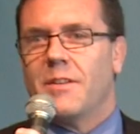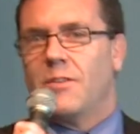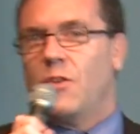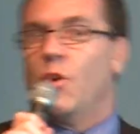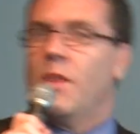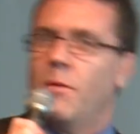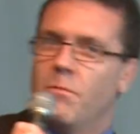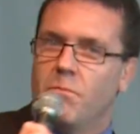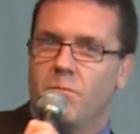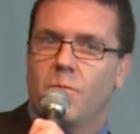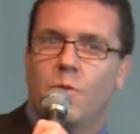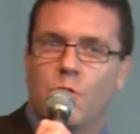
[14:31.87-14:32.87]
Took
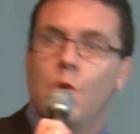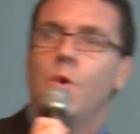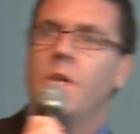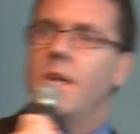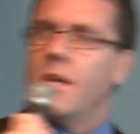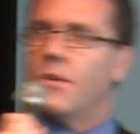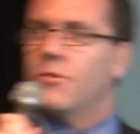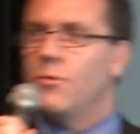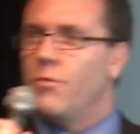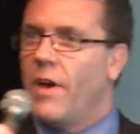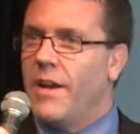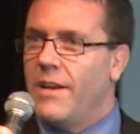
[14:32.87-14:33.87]
them 2 years to
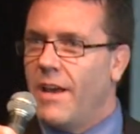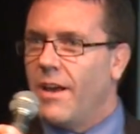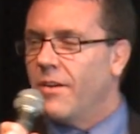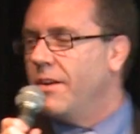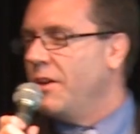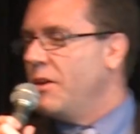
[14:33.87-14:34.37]
find out.